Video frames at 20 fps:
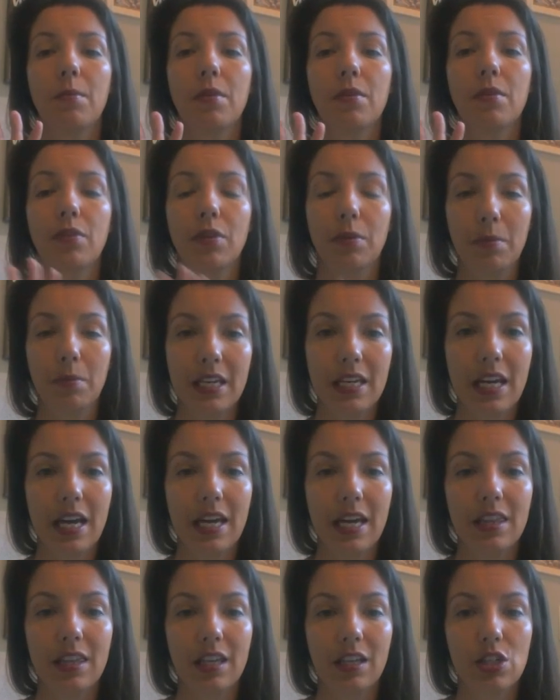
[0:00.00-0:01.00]
For me, I
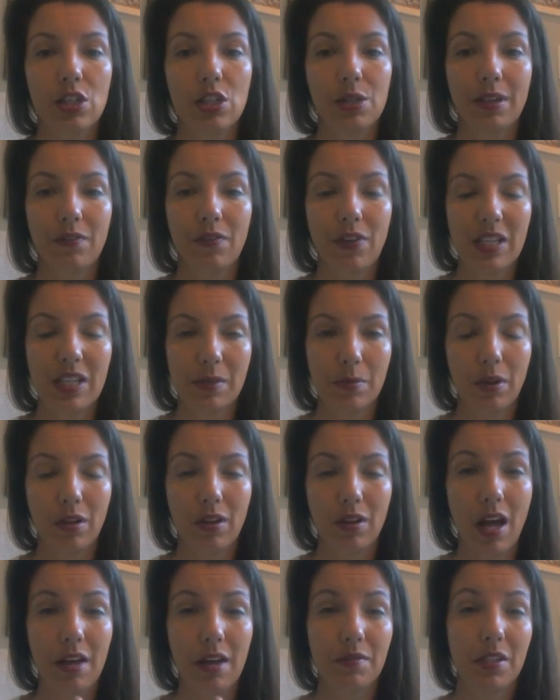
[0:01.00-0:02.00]
think doing Facebook
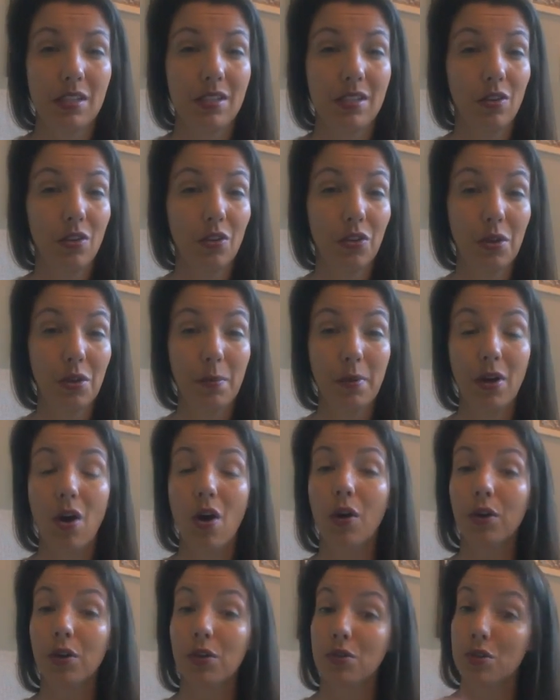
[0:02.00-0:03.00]
Lives is a little bit
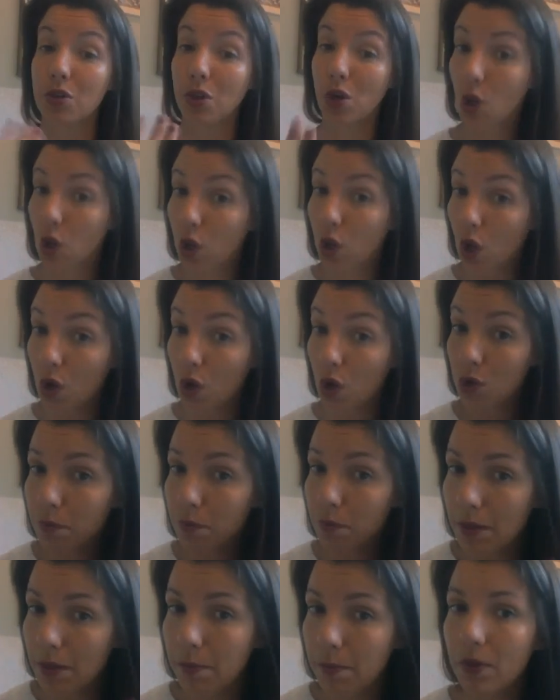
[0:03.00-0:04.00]
harder to close
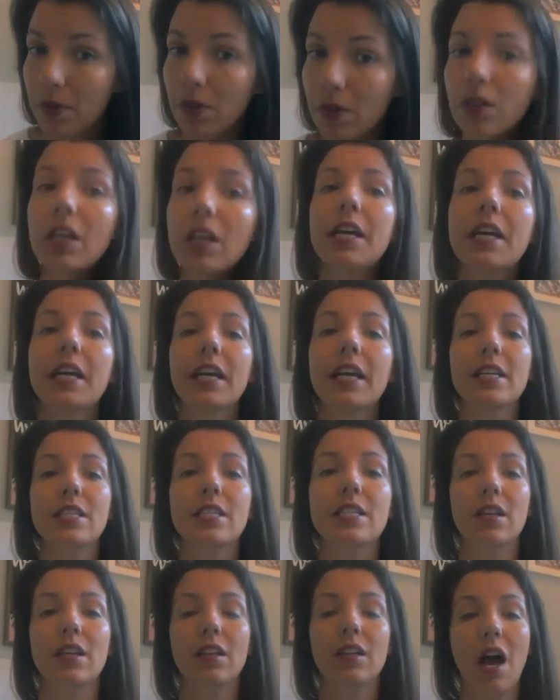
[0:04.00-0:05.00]
people. It's
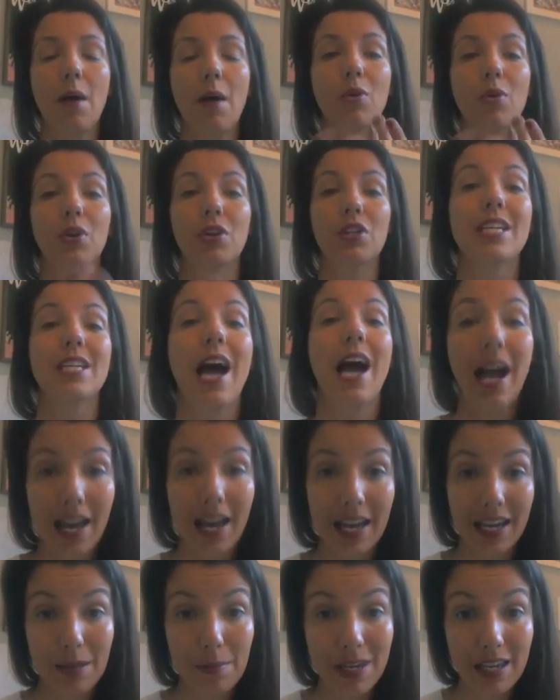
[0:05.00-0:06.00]
a lot more
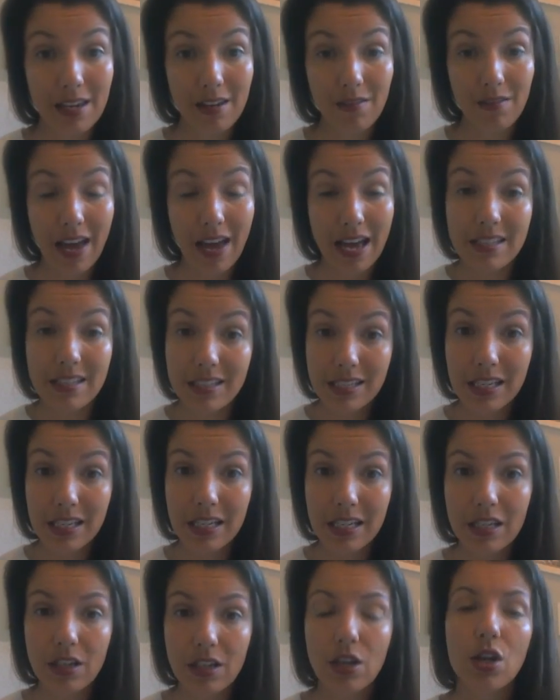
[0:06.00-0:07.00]
time
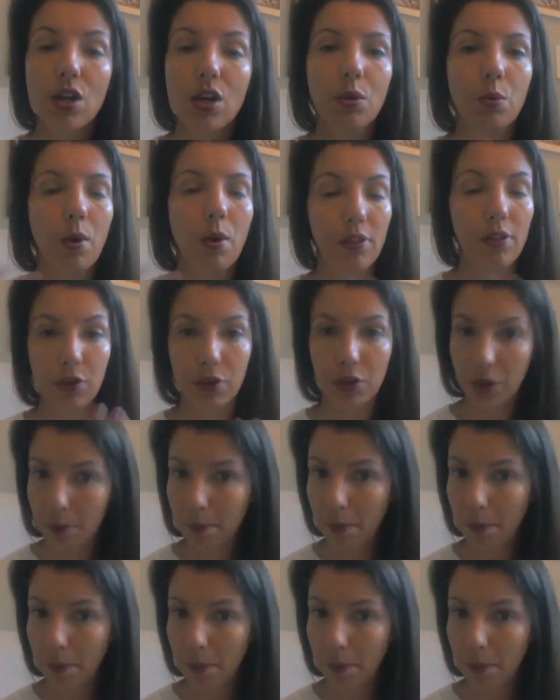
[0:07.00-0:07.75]
invested, whether you're